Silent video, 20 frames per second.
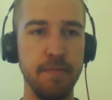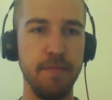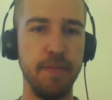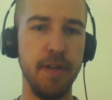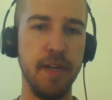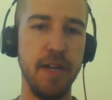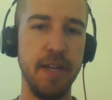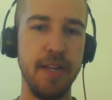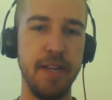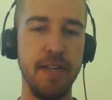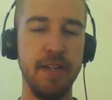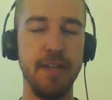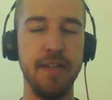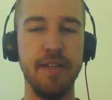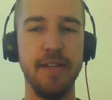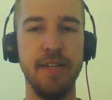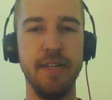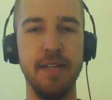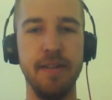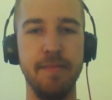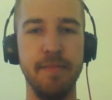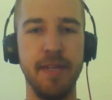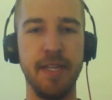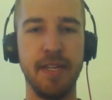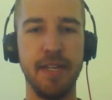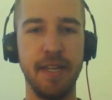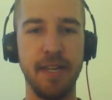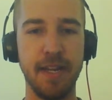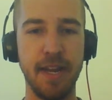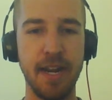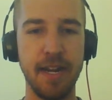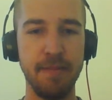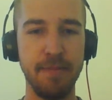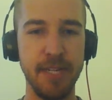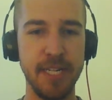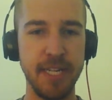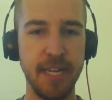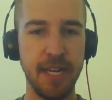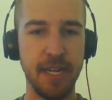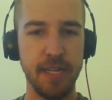But it can kind of be
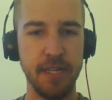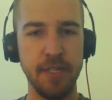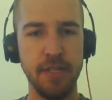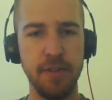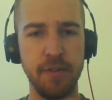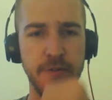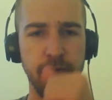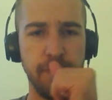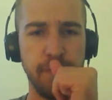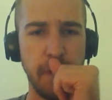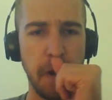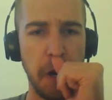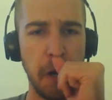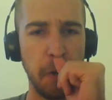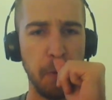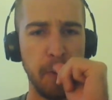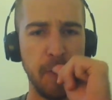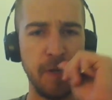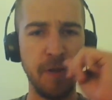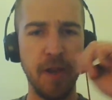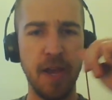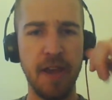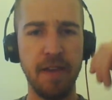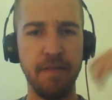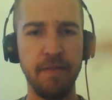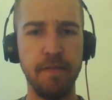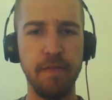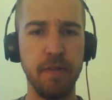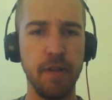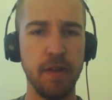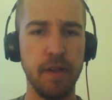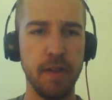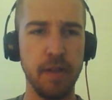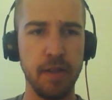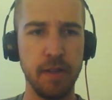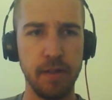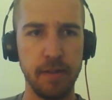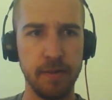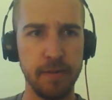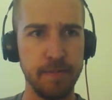taken too far when you have
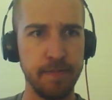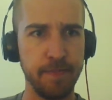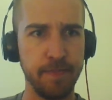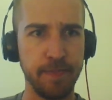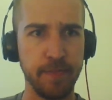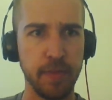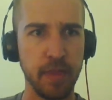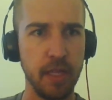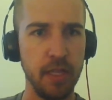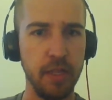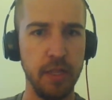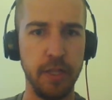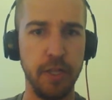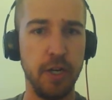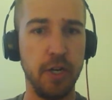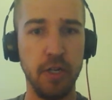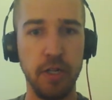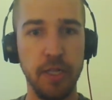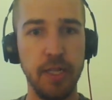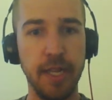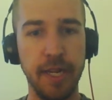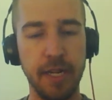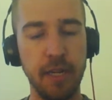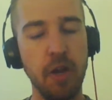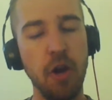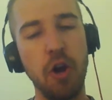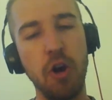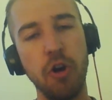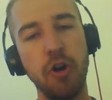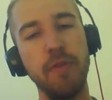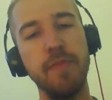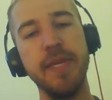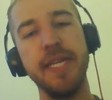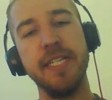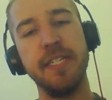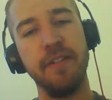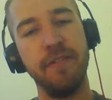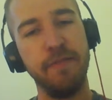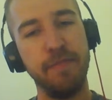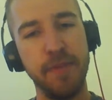literal like
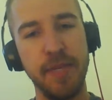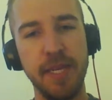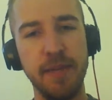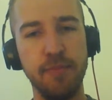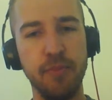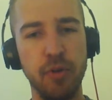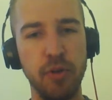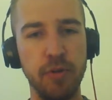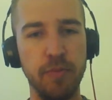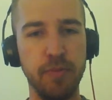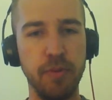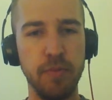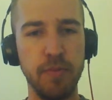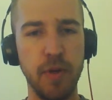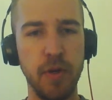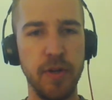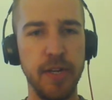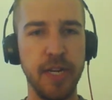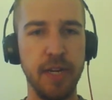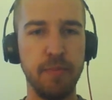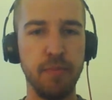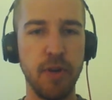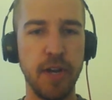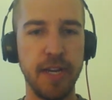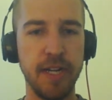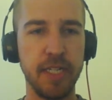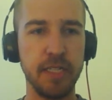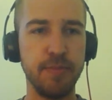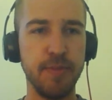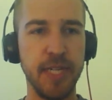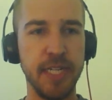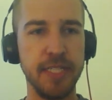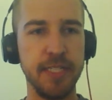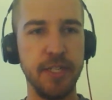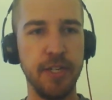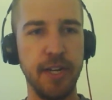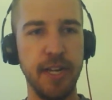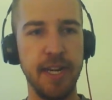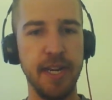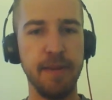armies of people promoting your products because
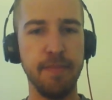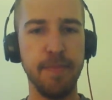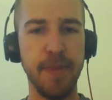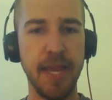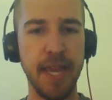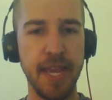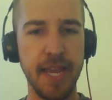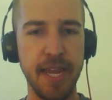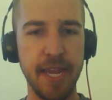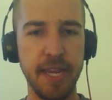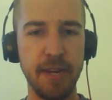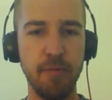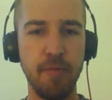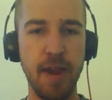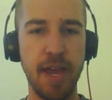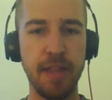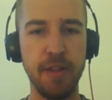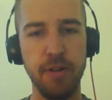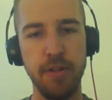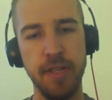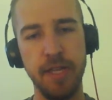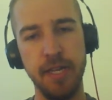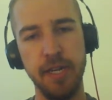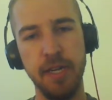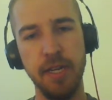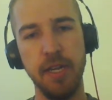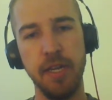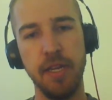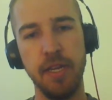they're getting paid rather than